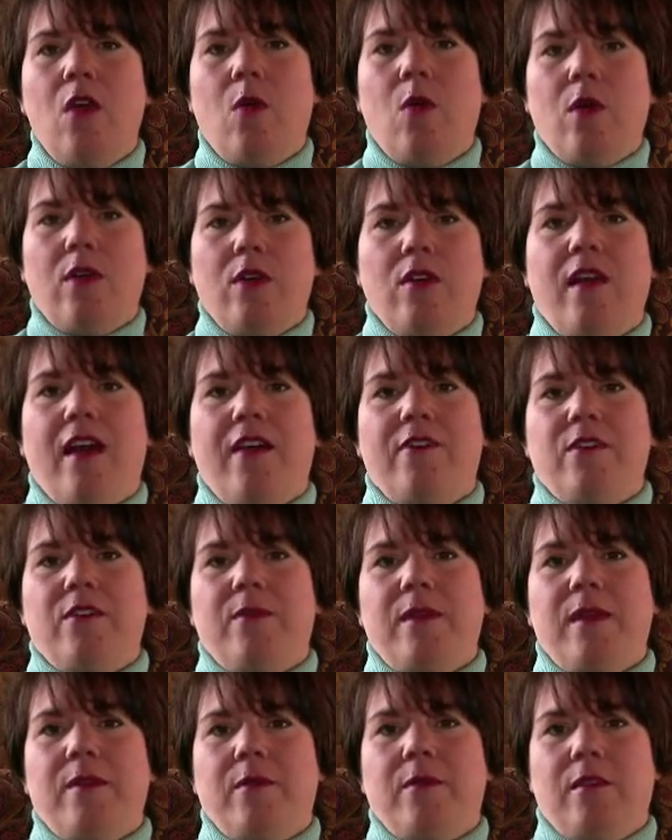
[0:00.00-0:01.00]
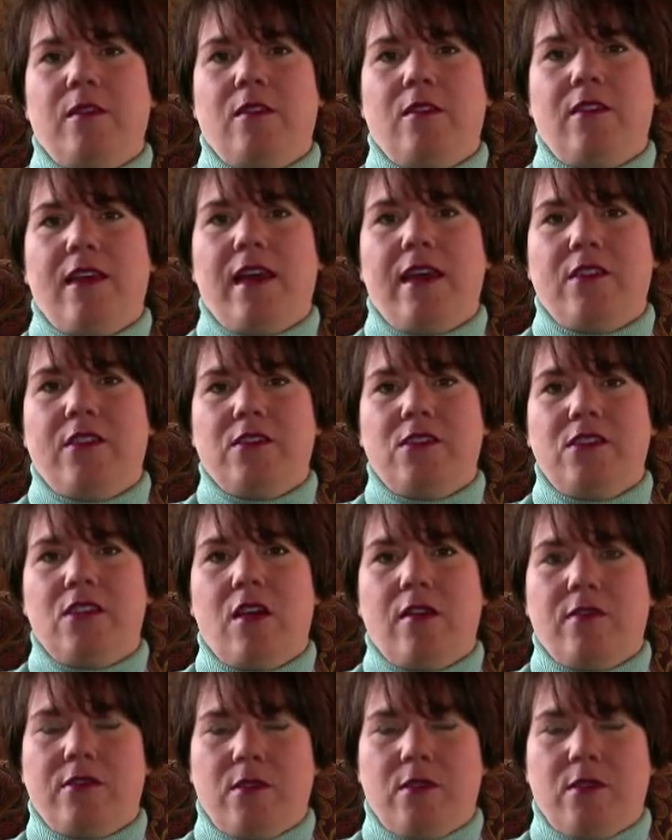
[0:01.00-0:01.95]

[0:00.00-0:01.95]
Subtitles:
or you'll have to be able to do that yourself.